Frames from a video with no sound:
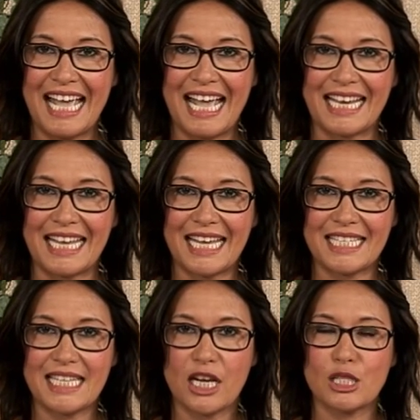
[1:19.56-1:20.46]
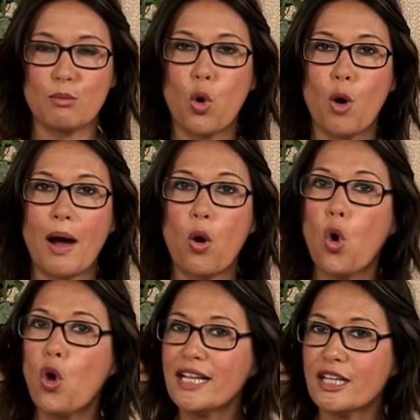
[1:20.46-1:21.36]
And here to tell us more about
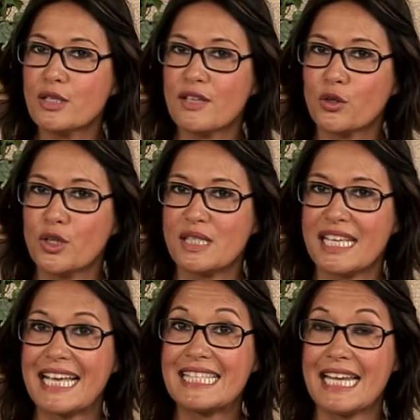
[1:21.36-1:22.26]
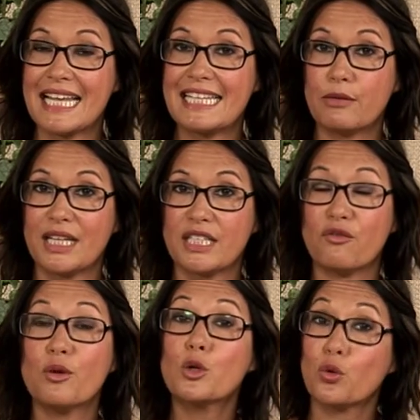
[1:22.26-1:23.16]
all-inclusive cruising is Natalie Read
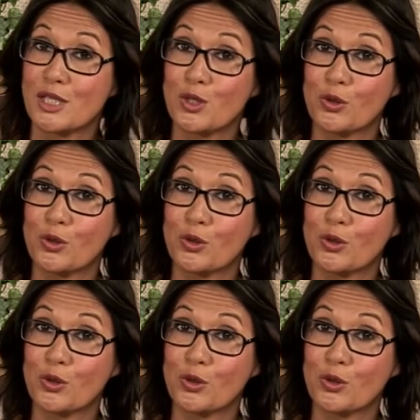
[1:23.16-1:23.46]
from Crystal